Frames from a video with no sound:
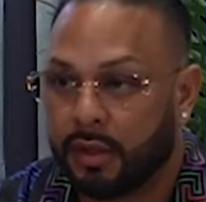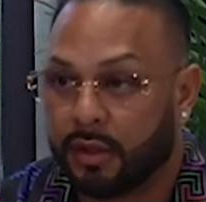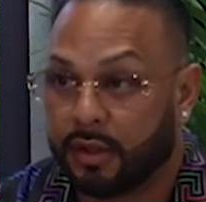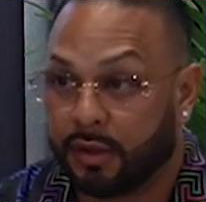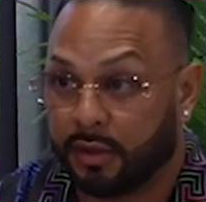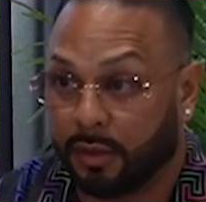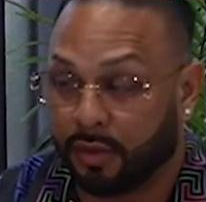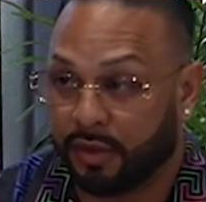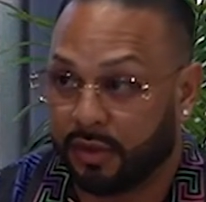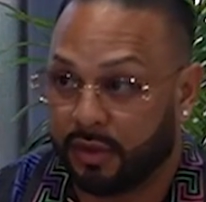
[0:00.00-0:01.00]
their their
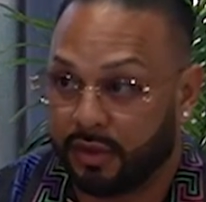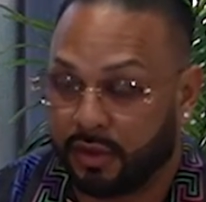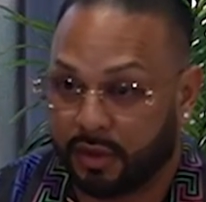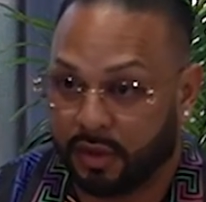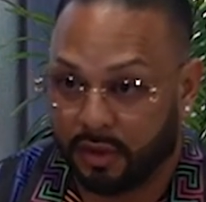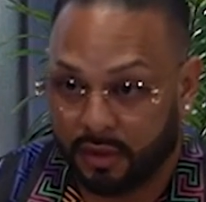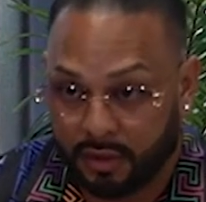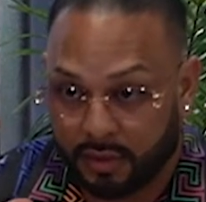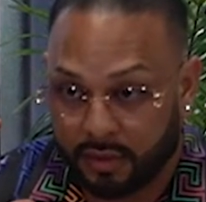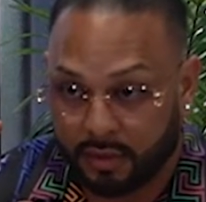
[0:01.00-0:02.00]
their
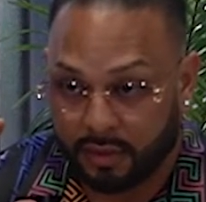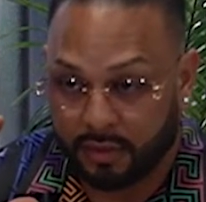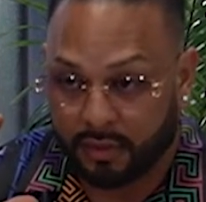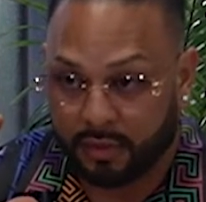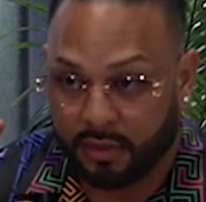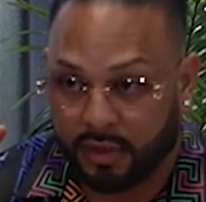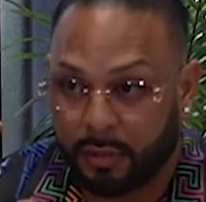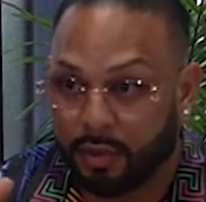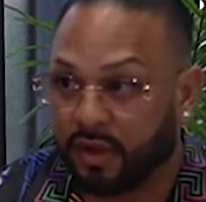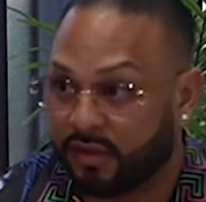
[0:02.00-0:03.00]

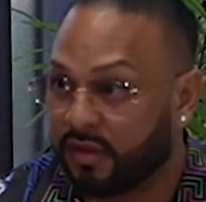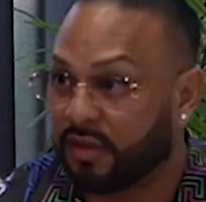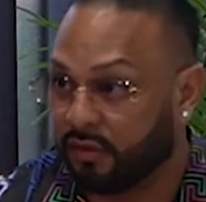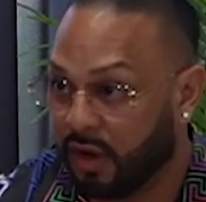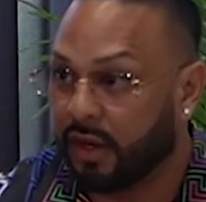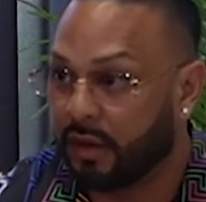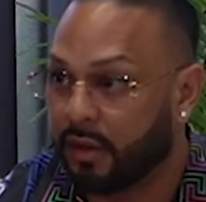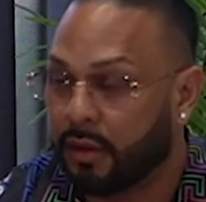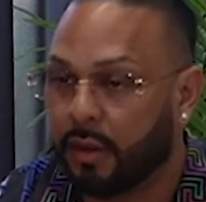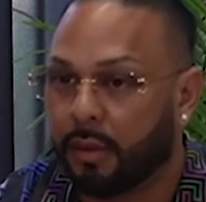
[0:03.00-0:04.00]
thought process is right,
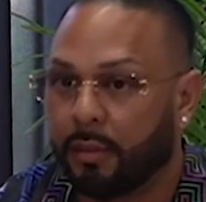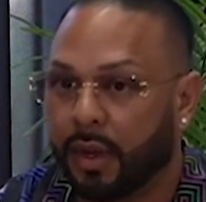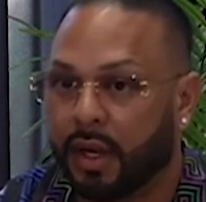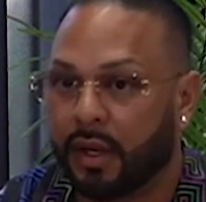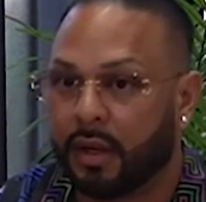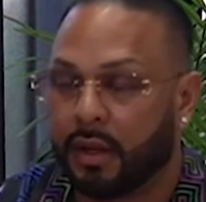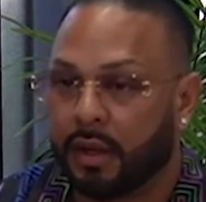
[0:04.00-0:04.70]
but